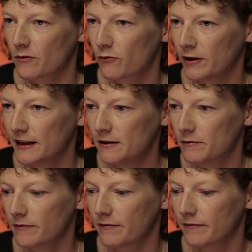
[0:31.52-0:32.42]

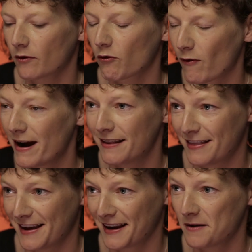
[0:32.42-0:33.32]
really great
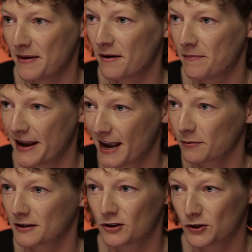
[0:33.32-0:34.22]
thing about being
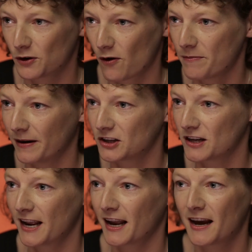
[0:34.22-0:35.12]
able to do your own
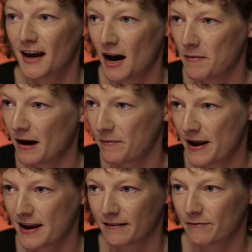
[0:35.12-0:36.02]
budgeting, about
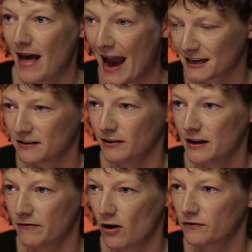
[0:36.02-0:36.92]
being
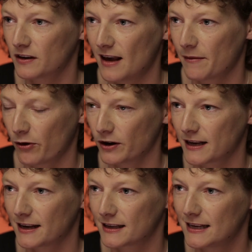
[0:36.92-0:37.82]
actively involved in that
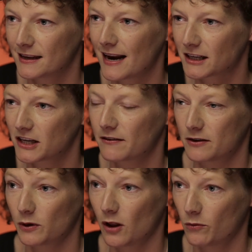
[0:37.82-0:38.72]
process, is it actually
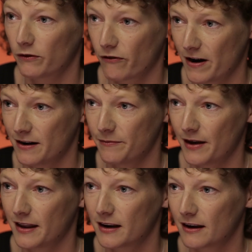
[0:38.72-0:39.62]
gives you a lot more
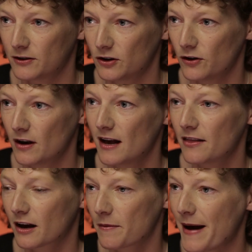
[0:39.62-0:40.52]
freedom and gives you
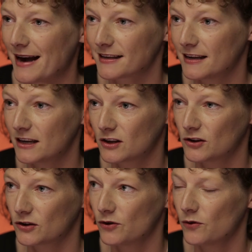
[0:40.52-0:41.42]
the capacity
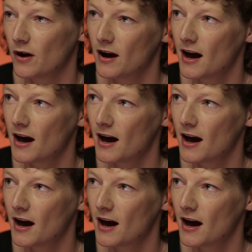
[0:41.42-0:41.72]
to do